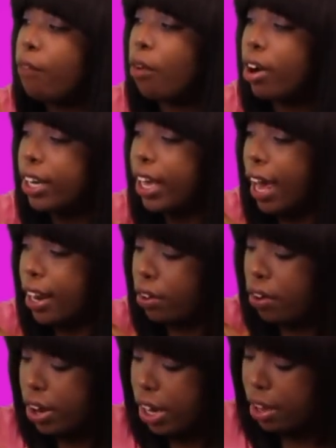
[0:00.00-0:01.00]
four
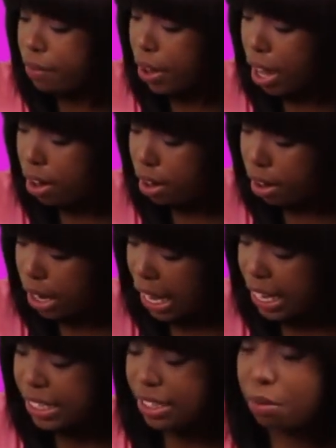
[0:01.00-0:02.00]
category of hair
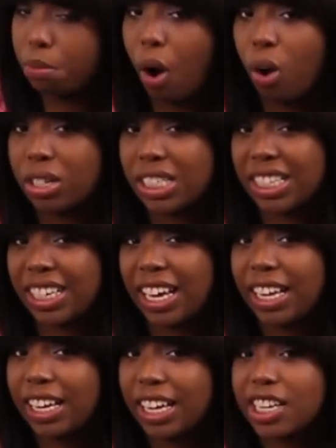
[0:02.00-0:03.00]
is the most
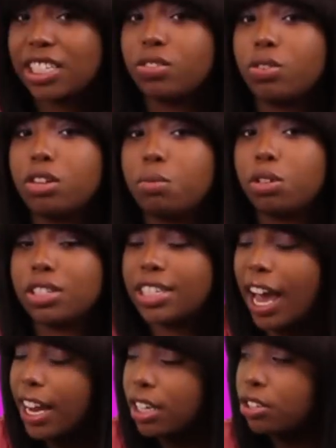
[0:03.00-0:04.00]
kinkiest or the most
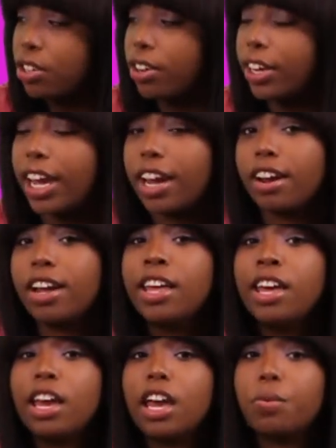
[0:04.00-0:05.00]
tightest curled hair,
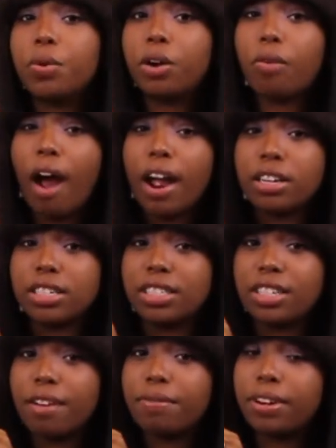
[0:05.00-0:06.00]
it requires
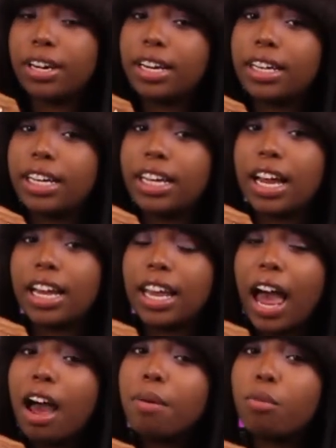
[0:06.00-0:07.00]
definitely a
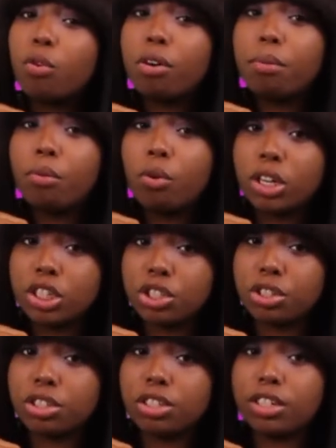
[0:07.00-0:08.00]
lot more
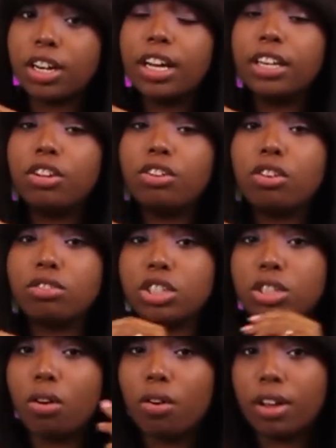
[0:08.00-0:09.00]
moisture and, you know,
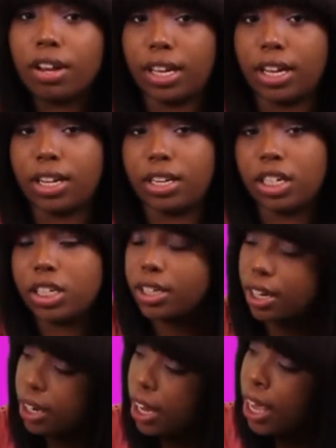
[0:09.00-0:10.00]
just oil and
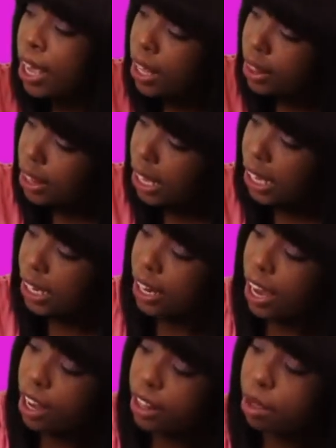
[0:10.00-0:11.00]
condition than
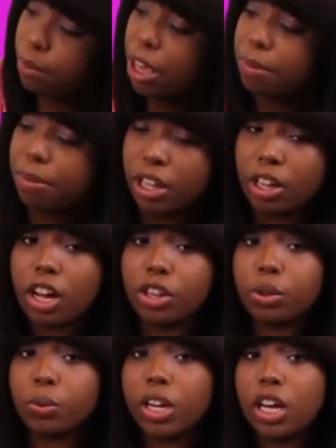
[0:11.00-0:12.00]
hair that may be a
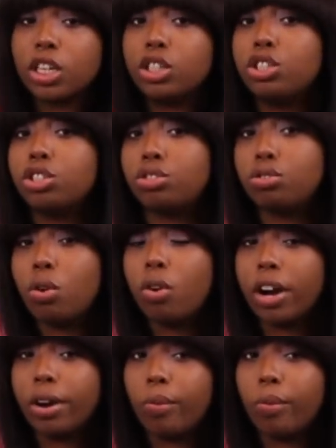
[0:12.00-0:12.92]
three, a two, or a